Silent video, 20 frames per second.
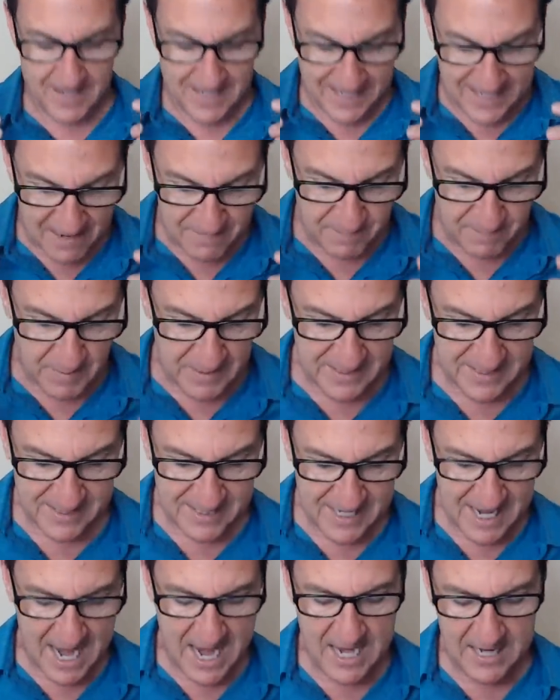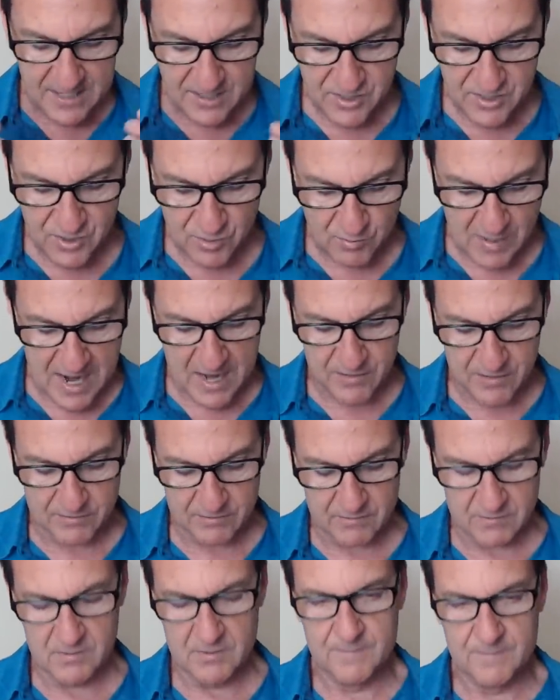and I've been saying this throughout